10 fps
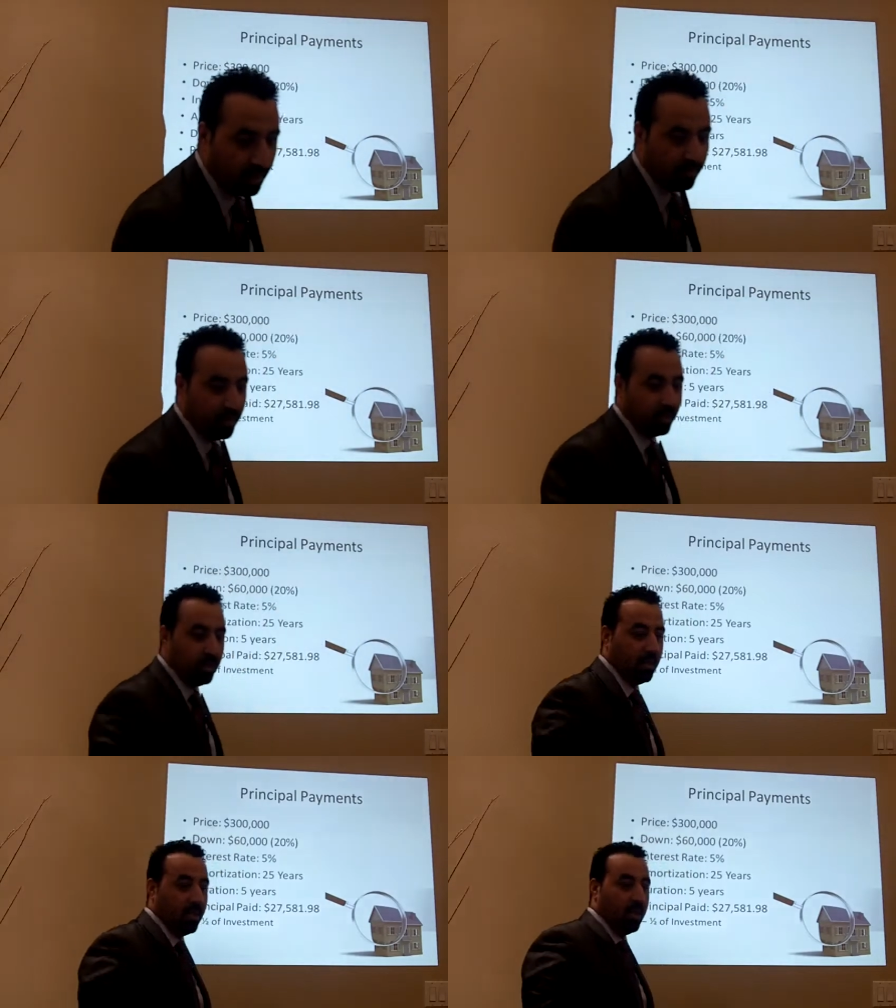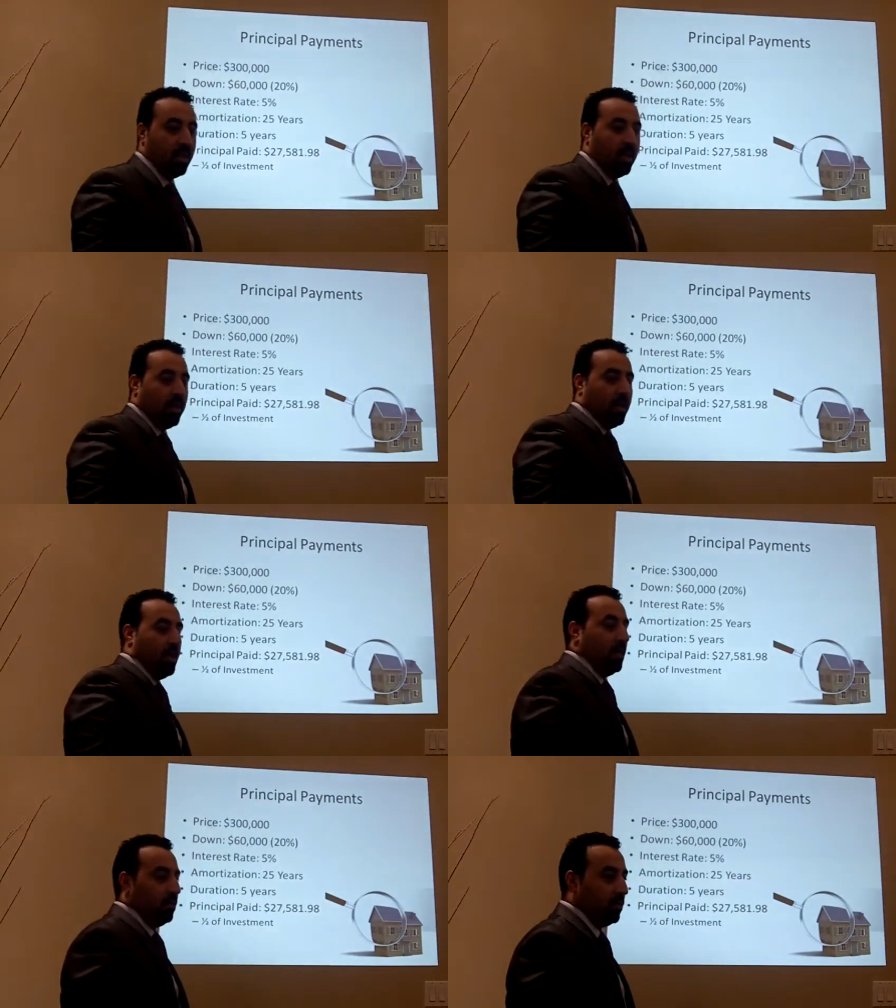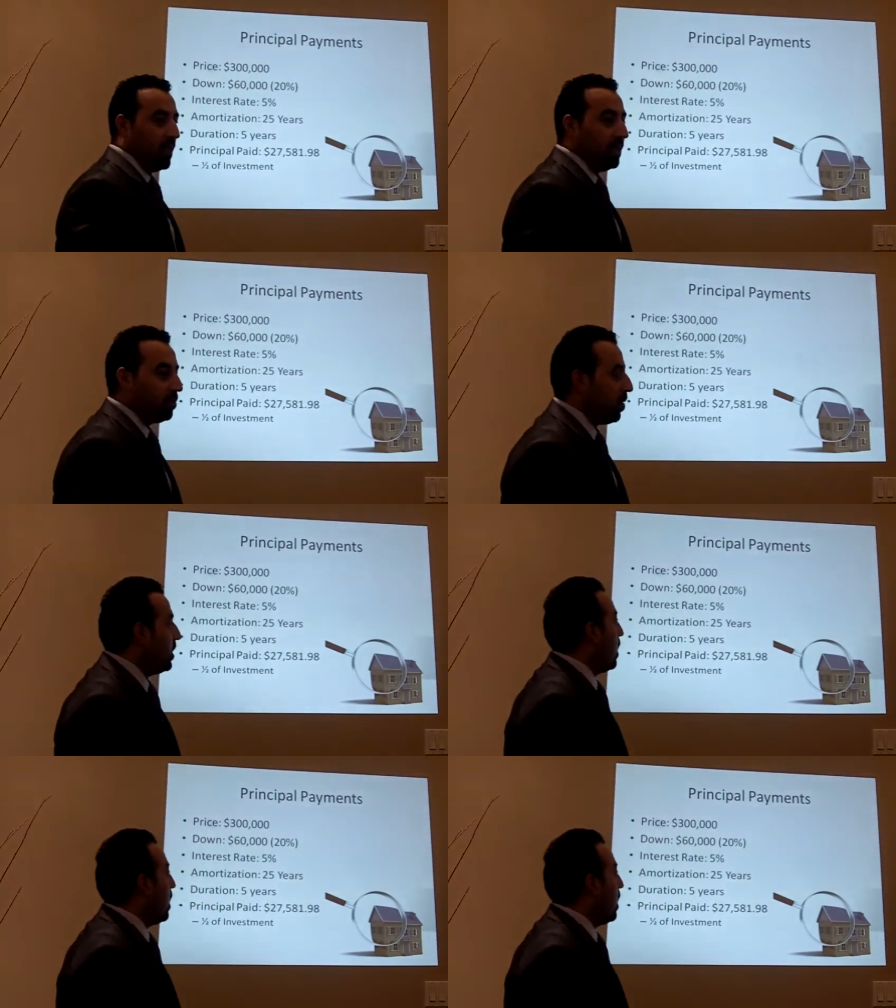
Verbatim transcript: real estate. So that's